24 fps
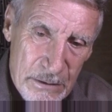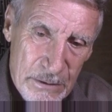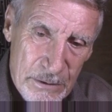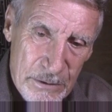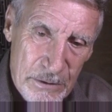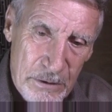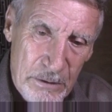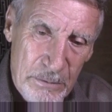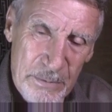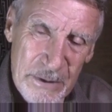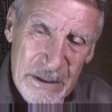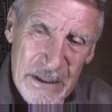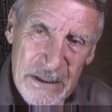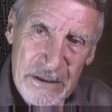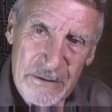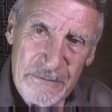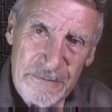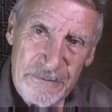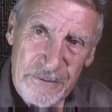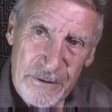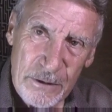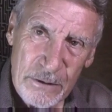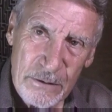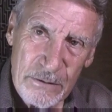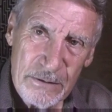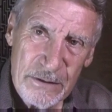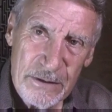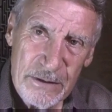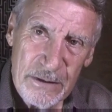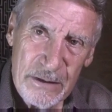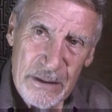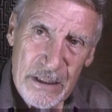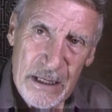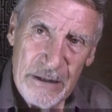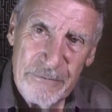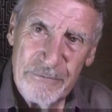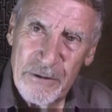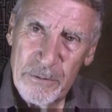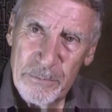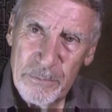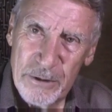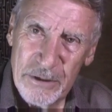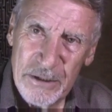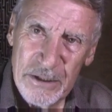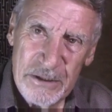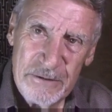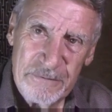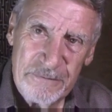Nobody's fault,
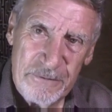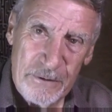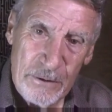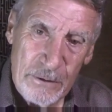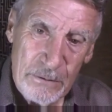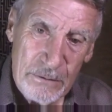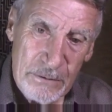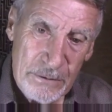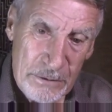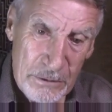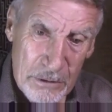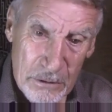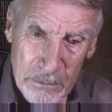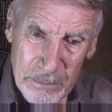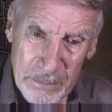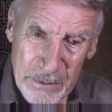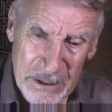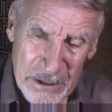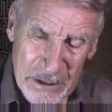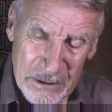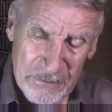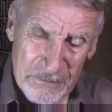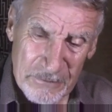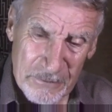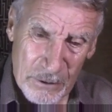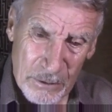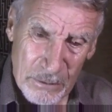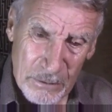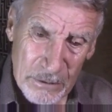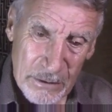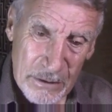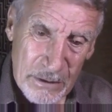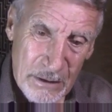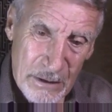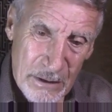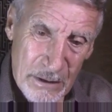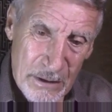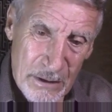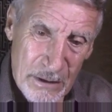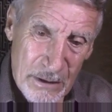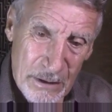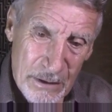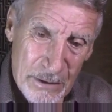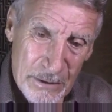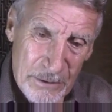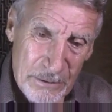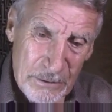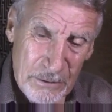everybody's fault, nobody's fault.
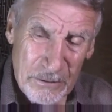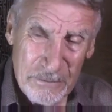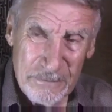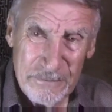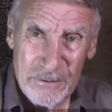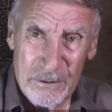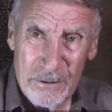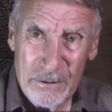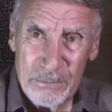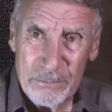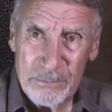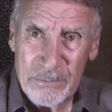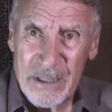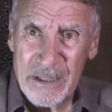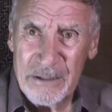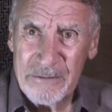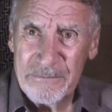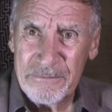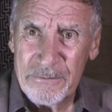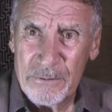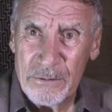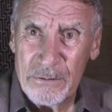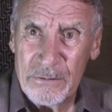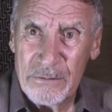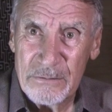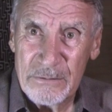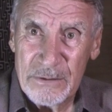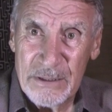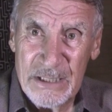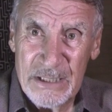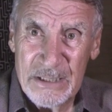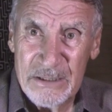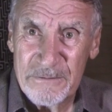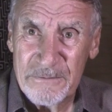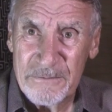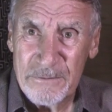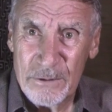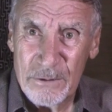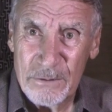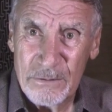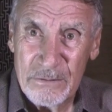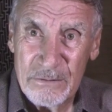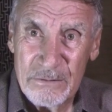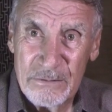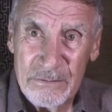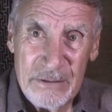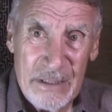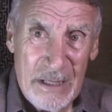Your fault, my fault, his
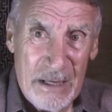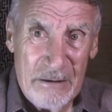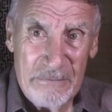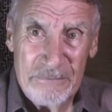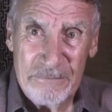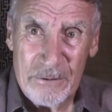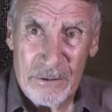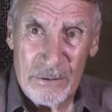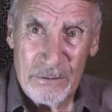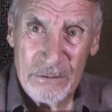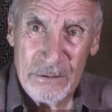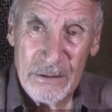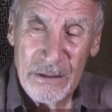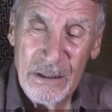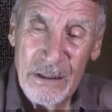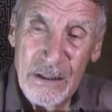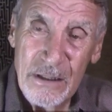fault, their fault.